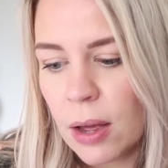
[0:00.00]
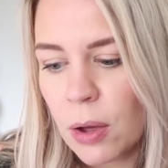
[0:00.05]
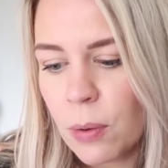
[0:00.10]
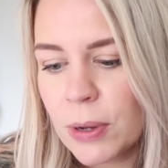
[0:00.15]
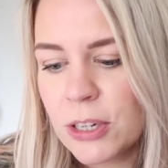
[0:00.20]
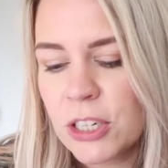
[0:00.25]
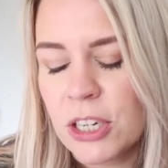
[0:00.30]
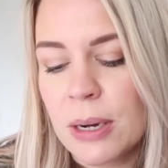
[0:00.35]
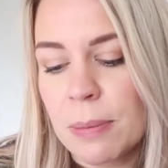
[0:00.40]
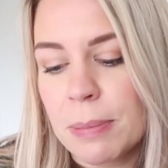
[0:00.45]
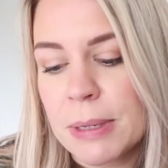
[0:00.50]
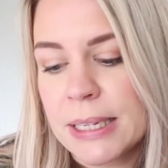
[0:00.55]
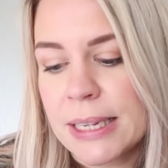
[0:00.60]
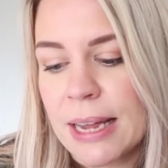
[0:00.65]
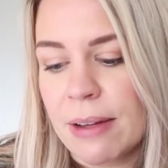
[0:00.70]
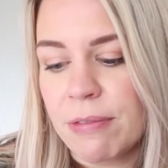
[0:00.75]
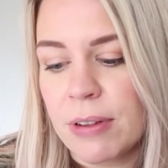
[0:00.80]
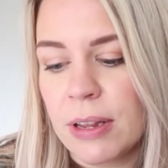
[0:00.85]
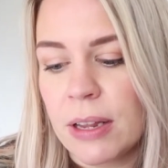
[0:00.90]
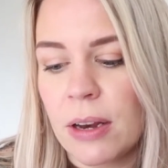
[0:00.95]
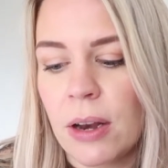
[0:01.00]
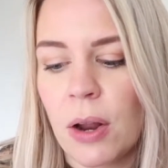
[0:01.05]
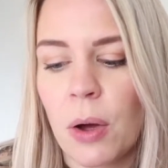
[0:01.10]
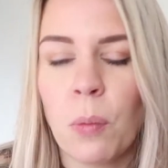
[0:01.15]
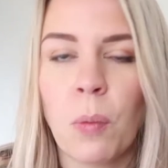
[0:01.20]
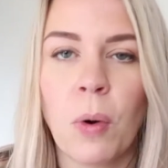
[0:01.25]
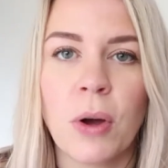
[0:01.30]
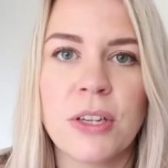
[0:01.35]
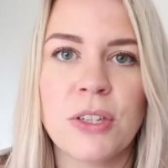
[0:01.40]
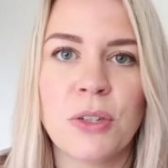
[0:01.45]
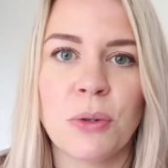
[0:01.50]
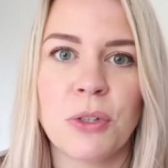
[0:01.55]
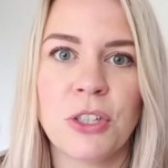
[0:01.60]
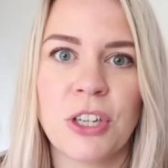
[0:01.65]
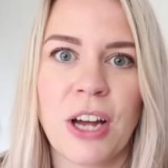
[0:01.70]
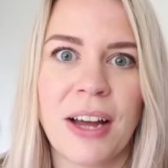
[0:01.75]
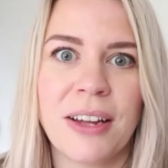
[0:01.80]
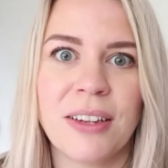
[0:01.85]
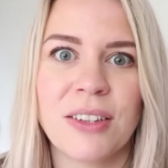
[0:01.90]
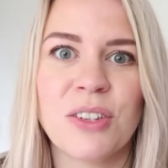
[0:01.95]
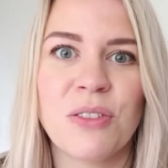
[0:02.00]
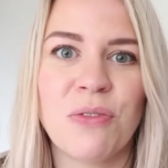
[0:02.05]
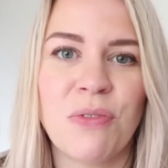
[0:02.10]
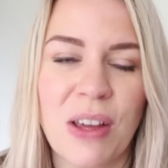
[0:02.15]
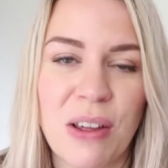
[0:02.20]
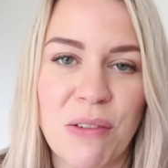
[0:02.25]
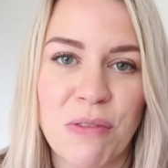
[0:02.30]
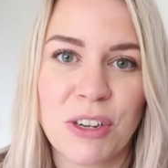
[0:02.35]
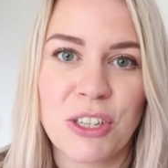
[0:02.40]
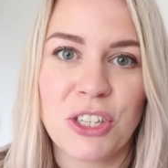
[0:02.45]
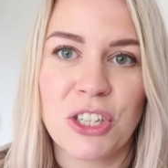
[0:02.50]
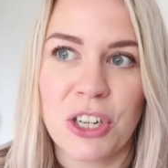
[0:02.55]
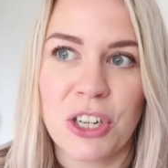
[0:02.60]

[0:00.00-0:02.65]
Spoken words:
Question number 7, what is your child's favourite